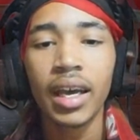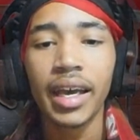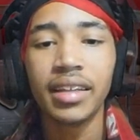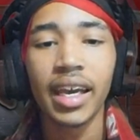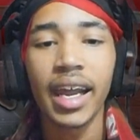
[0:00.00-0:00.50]

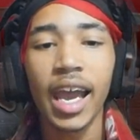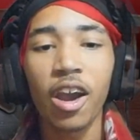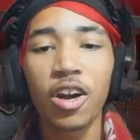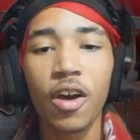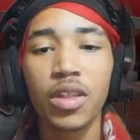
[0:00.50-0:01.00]
And the
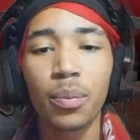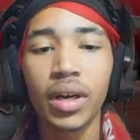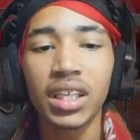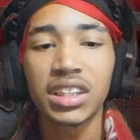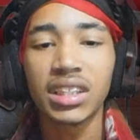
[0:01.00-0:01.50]
inheritor of the
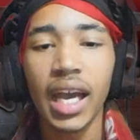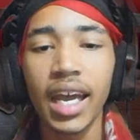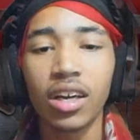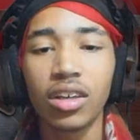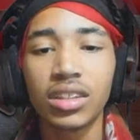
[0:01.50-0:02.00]
Book of
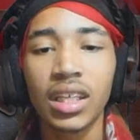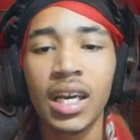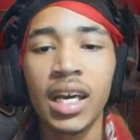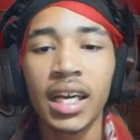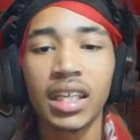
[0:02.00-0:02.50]
Shadows,
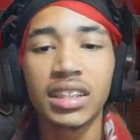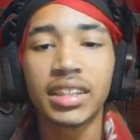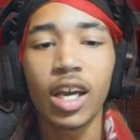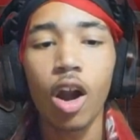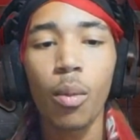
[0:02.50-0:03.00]

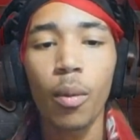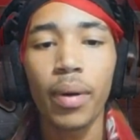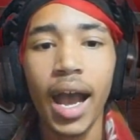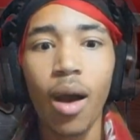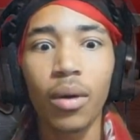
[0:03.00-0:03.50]
considerable
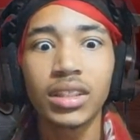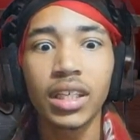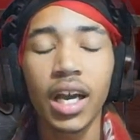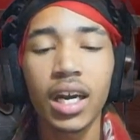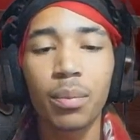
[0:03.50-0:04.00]
power
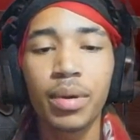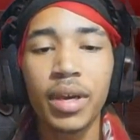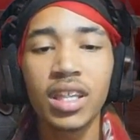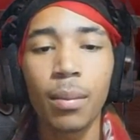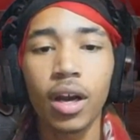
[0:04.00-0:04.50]
isn't gonna be
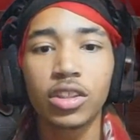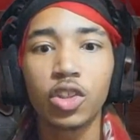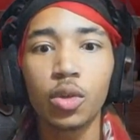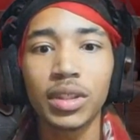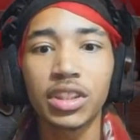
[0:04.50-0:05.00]
the
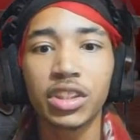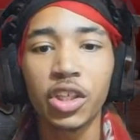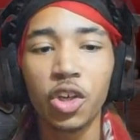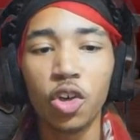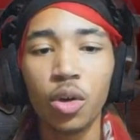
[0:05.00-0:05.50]
Martuba's
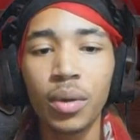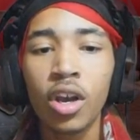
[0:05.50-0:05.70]
tomb,